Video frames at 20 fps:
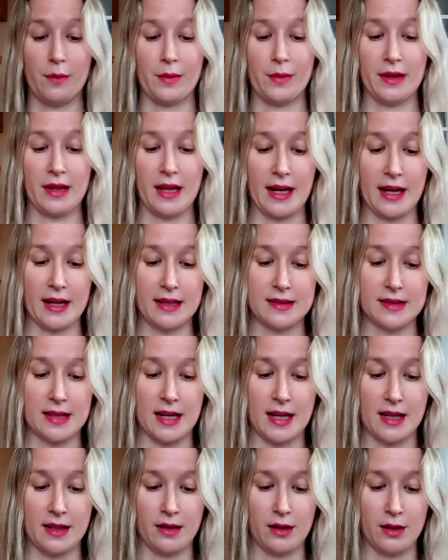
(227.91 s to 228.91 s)
But like I
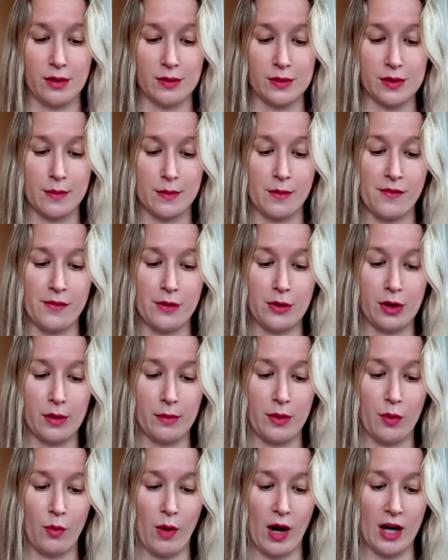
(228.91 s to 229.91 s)
said, some of you could
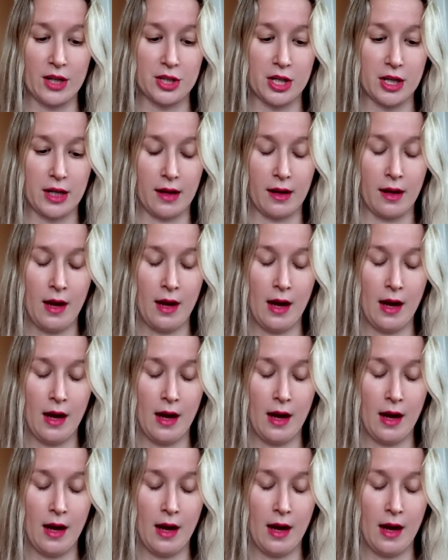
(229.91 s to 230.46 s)
be watching